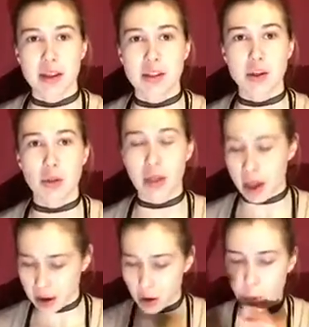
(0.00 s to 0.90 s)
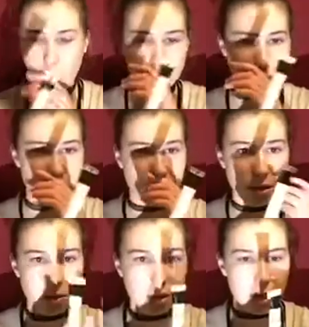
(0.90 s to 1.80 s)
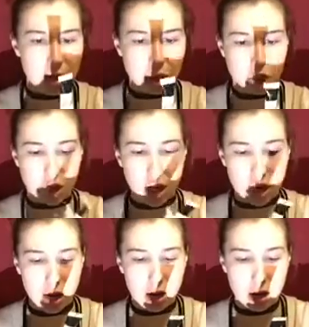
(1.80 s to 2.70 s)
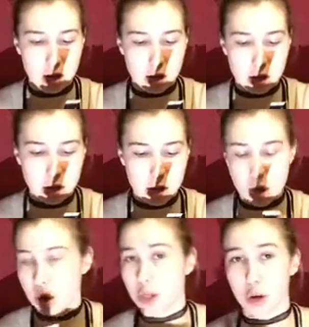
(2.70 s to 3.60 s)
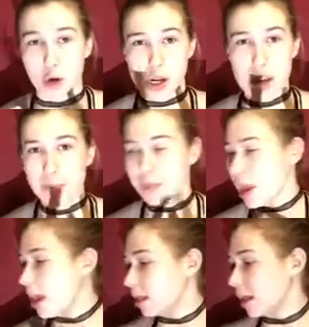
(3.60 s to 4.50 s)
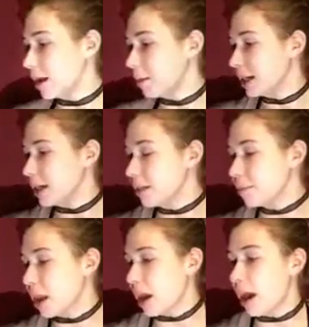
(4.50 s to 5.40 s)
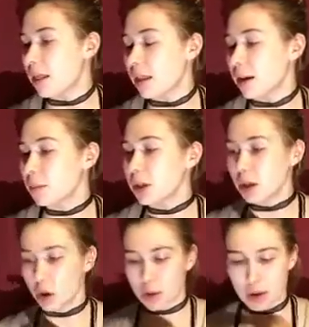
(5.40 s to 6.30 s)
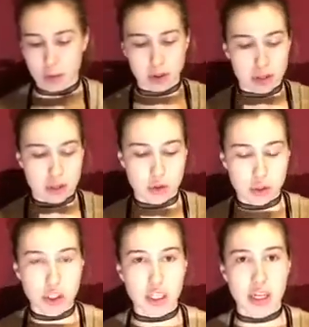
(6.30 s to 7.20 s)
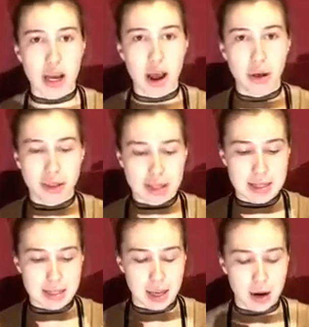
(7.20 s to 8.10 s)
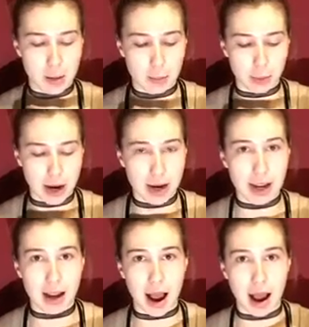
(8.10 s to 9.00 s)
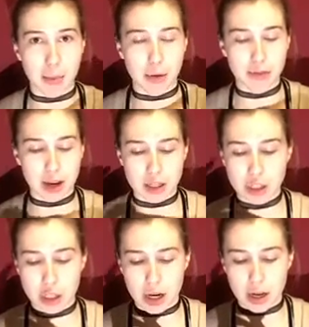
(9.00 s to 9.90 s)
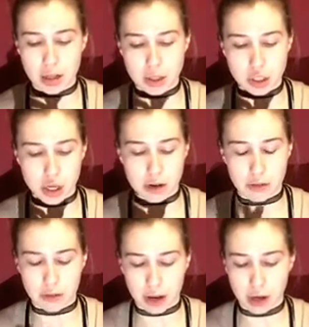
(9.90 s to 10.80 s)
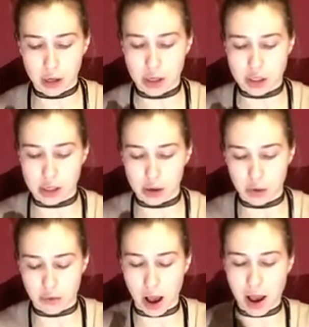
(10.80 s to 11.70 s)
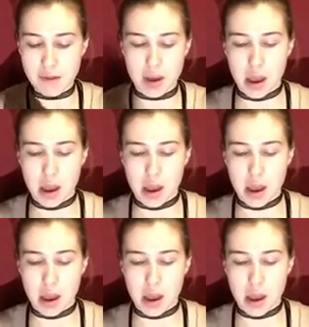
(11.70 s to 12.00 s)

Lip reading: So then, oh, also this was in the shade 30, light medium. And then I'm gonna go in with this Neutrogena Healthy Skin Brightening Eye Perfector in the shade Fair 05.